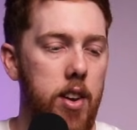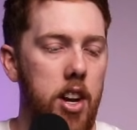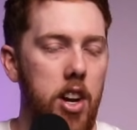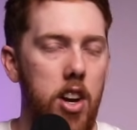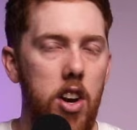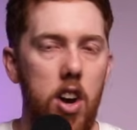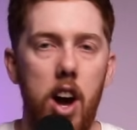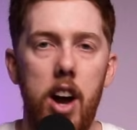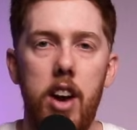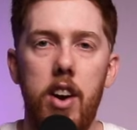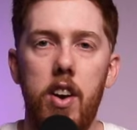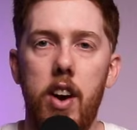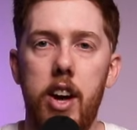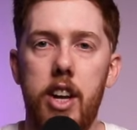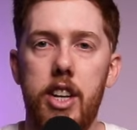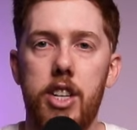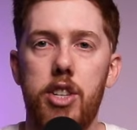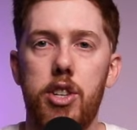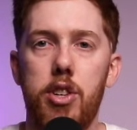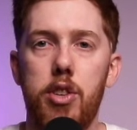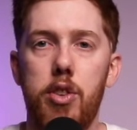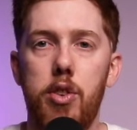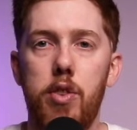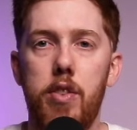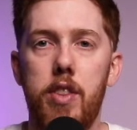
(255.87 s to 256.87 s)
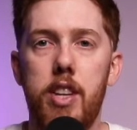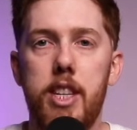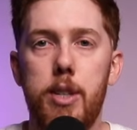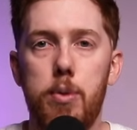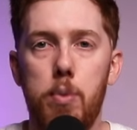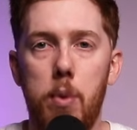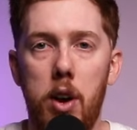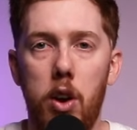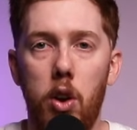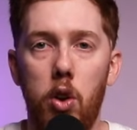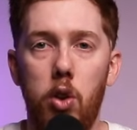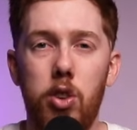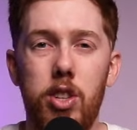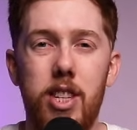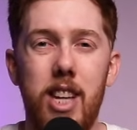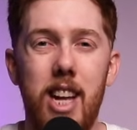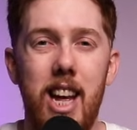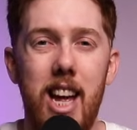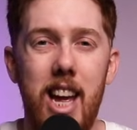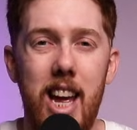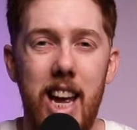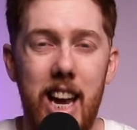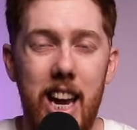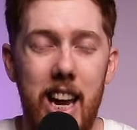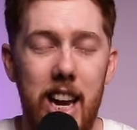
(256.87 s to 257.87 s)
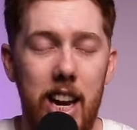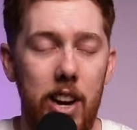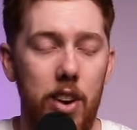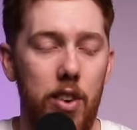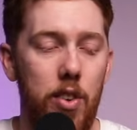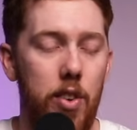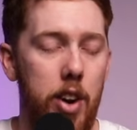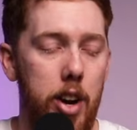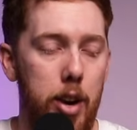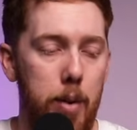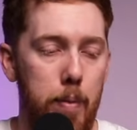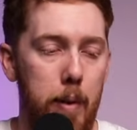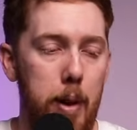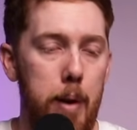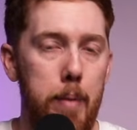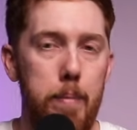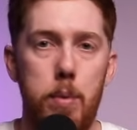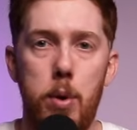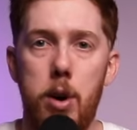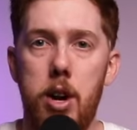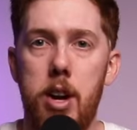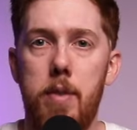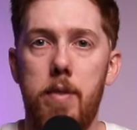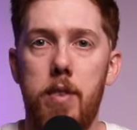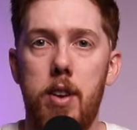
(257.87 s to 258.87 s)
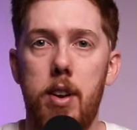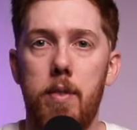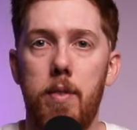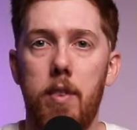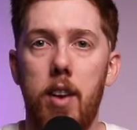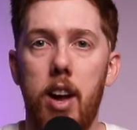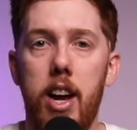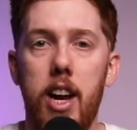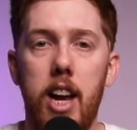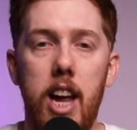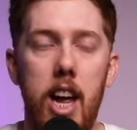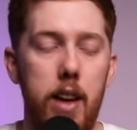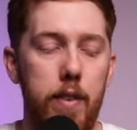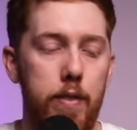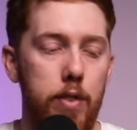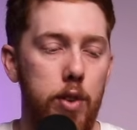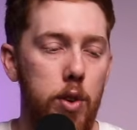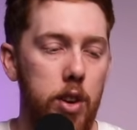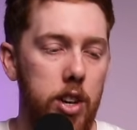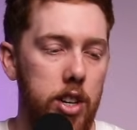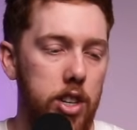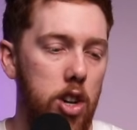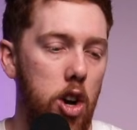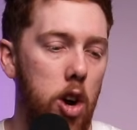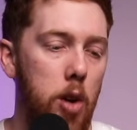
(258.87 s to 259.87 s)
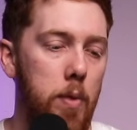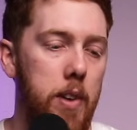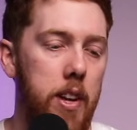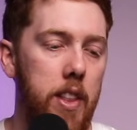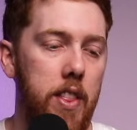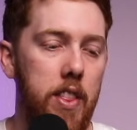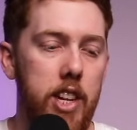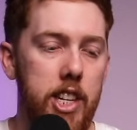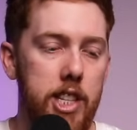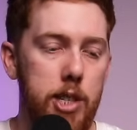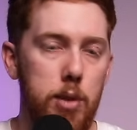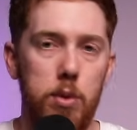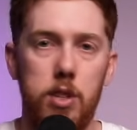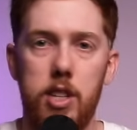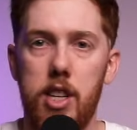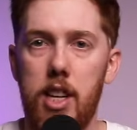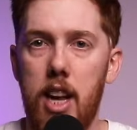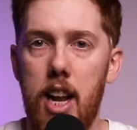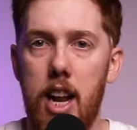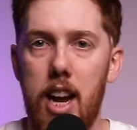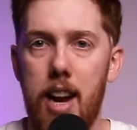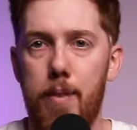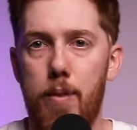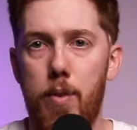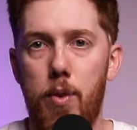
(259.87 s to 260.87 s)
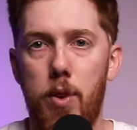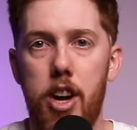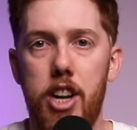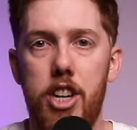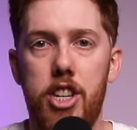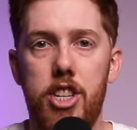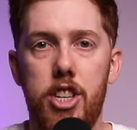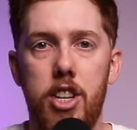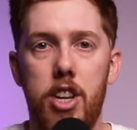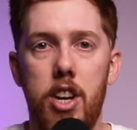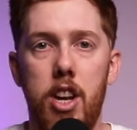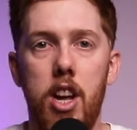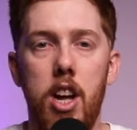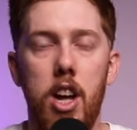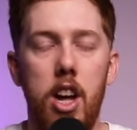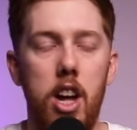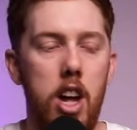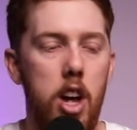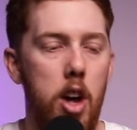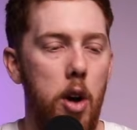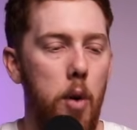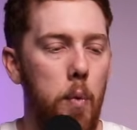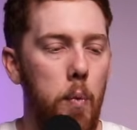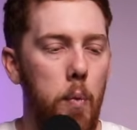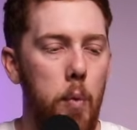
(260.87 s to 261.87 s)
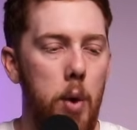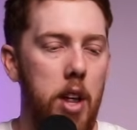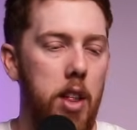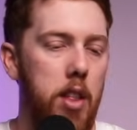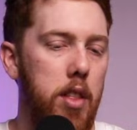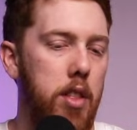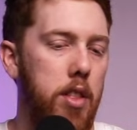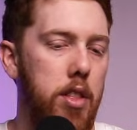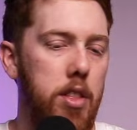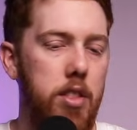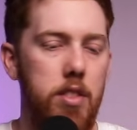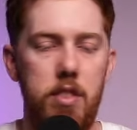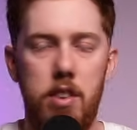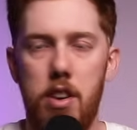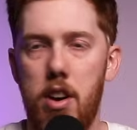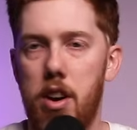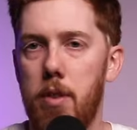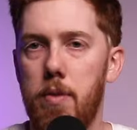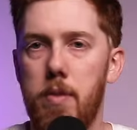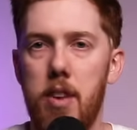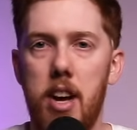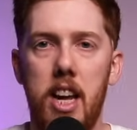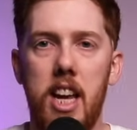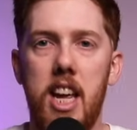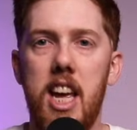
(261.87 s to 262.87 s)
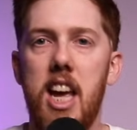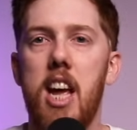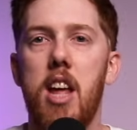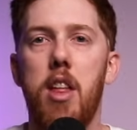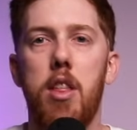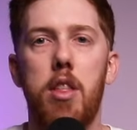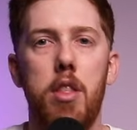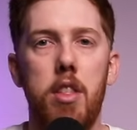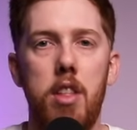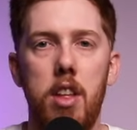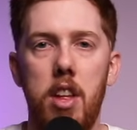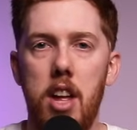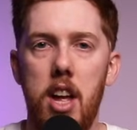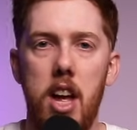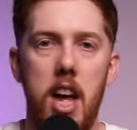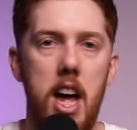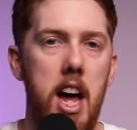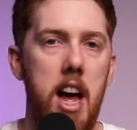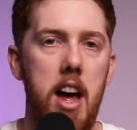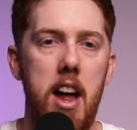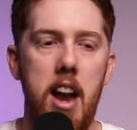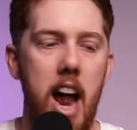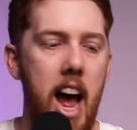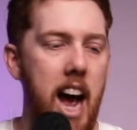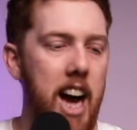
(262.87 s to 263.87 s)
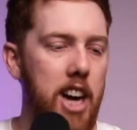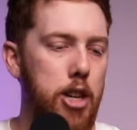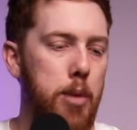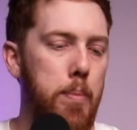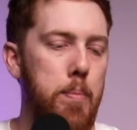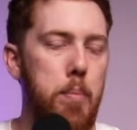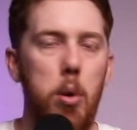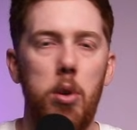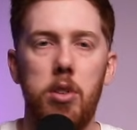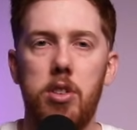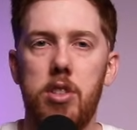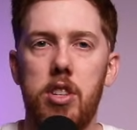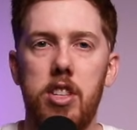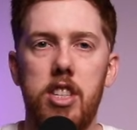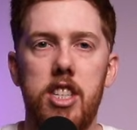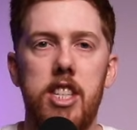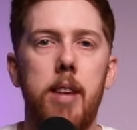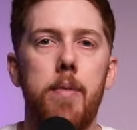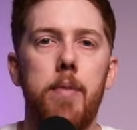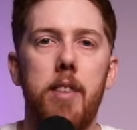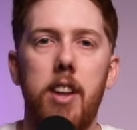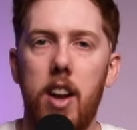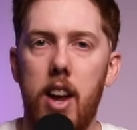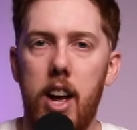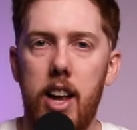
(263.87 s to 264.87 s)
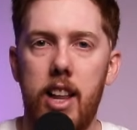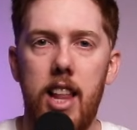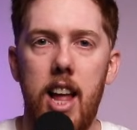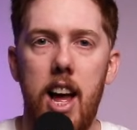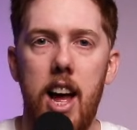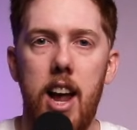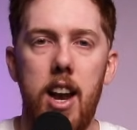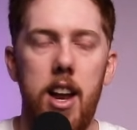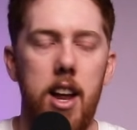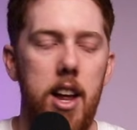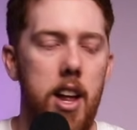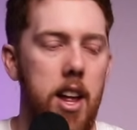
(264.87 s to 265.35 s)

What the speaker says: 992. This one looks incredibly premium. Like, if you had told me this was a collaboration with, a Kith, an Action Bronson, something like that,